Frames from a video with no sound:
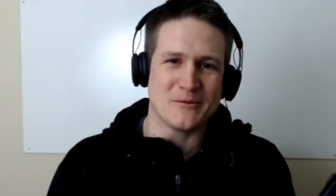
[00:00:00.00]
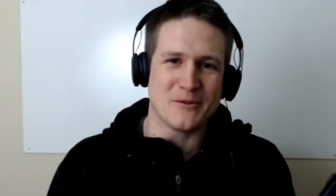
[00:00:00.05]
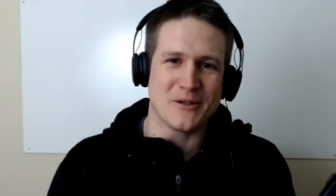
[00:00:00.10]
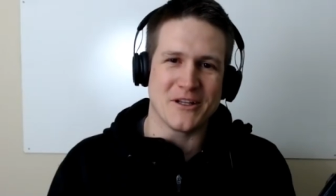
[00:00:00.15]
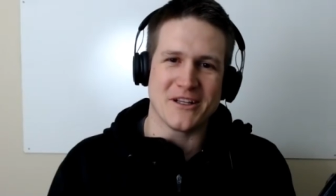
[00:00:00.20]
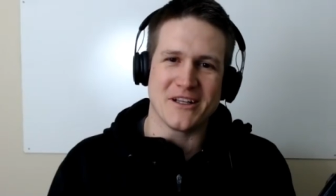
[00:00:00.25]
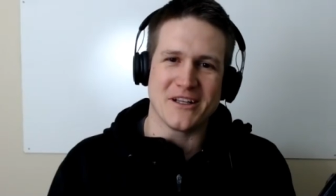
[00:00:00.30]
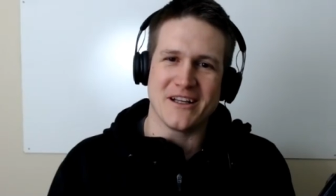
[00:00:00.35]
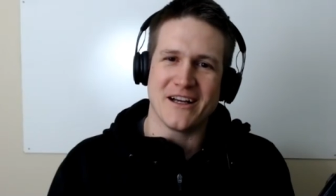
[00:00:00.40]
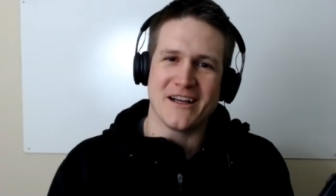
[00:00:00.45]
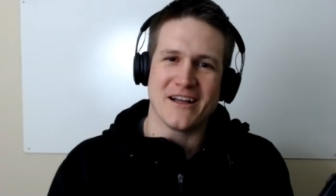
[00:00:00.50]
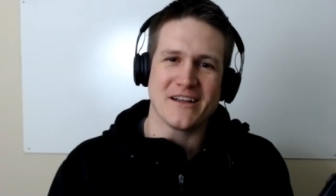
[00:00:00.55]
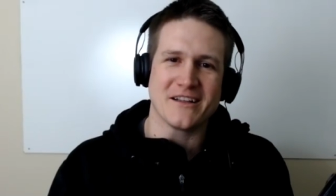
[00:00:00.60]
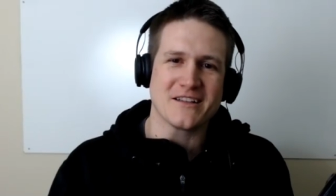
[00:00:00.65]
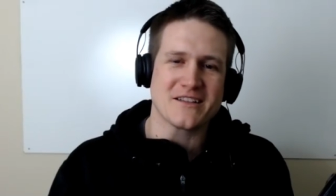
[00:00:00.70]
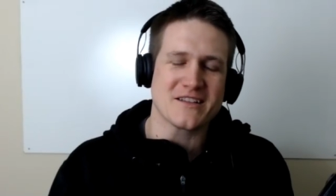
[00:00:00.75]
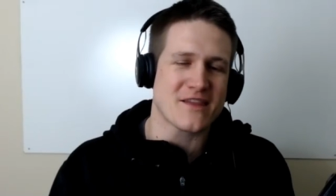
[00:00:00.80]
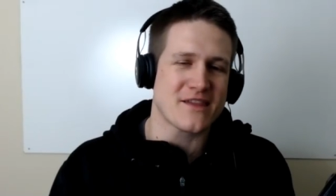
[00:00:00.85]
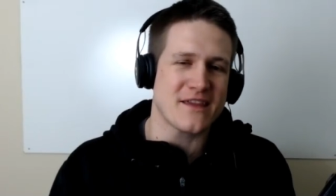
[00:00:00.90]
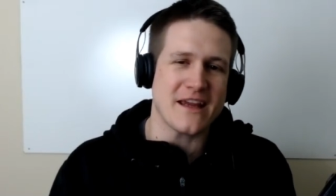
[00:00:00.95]
Well, uh,
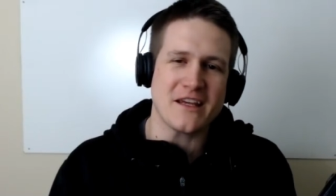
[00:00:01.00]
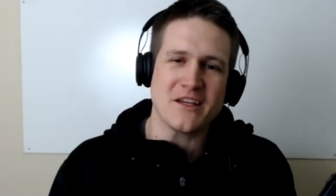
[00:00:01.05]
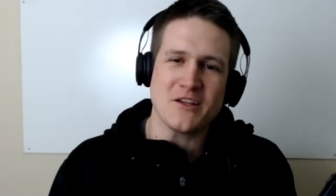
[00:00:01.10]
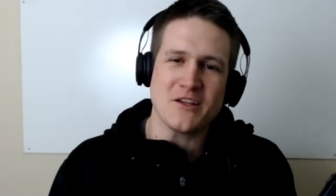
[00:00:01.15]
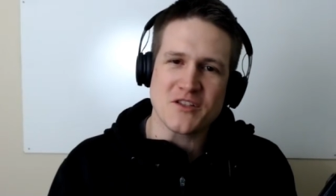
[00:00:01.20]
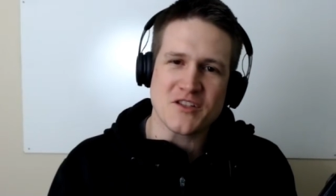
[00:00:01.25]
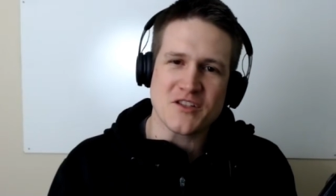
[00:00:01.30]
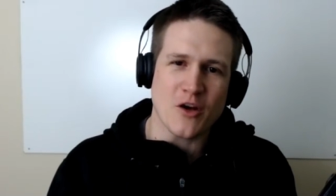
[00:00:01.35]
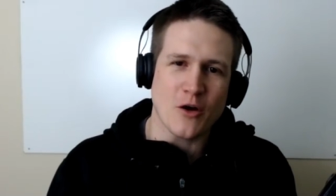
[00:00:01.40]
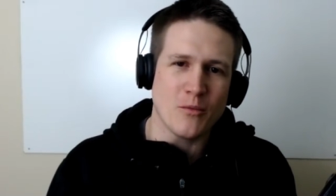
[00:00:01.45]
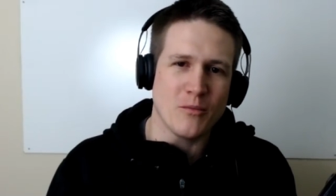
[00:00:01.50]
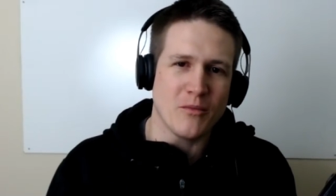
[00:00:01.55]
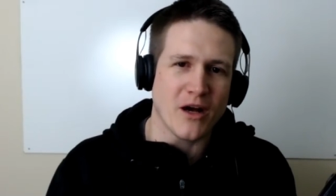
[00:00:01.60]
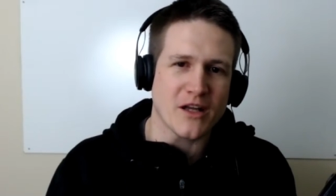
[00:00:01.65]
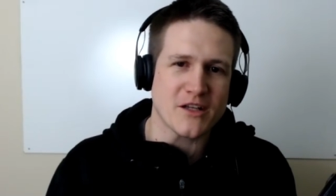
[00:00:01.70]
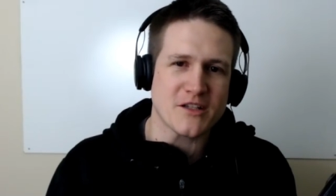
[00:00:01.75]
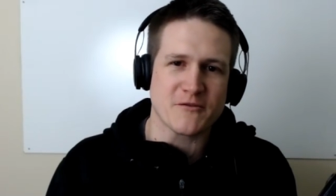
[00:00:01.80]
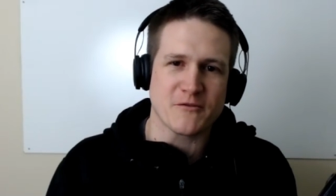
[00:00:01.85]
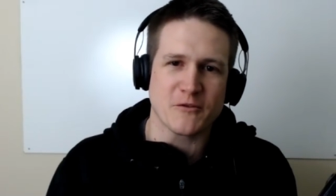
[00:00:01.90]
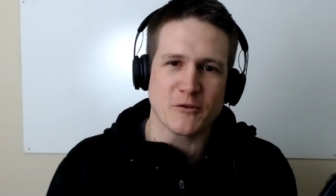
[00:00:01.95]
thank you so
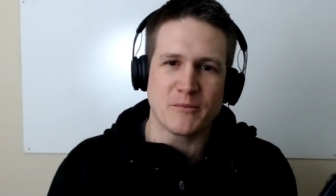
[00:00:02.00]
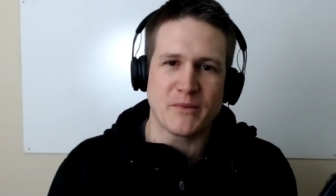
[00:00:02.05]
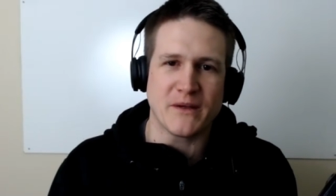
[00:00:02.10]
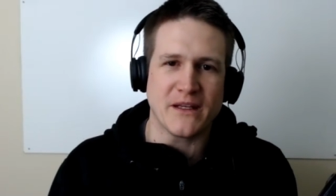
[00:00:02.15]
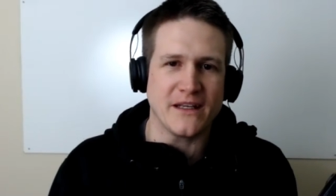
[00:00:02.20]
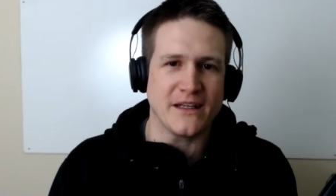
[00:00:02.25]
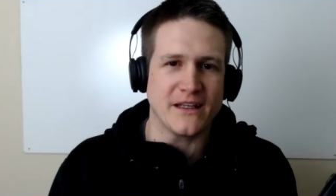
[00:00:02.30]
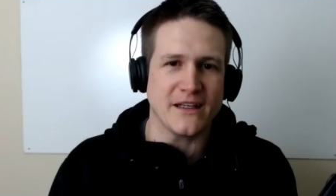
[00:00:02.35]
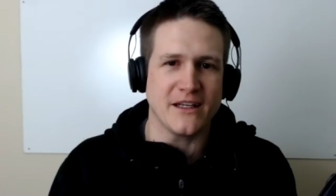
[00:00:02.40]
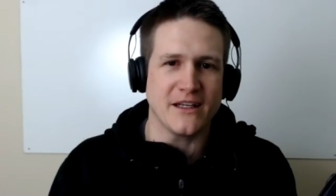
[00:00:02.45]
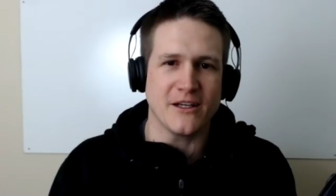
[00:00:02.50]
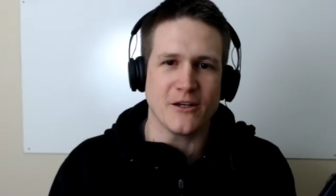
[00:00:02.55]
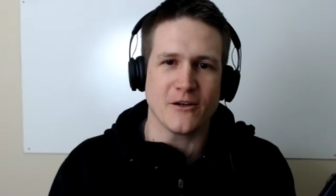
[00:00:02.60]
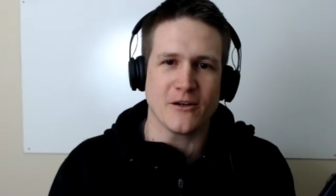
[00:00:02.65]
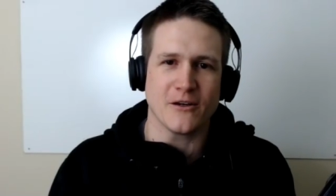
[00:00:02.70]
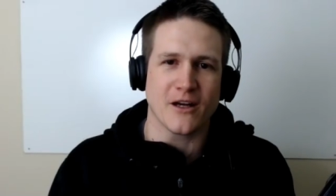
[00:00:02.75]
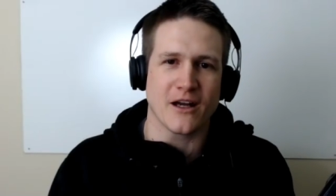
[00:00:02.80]
much for being here.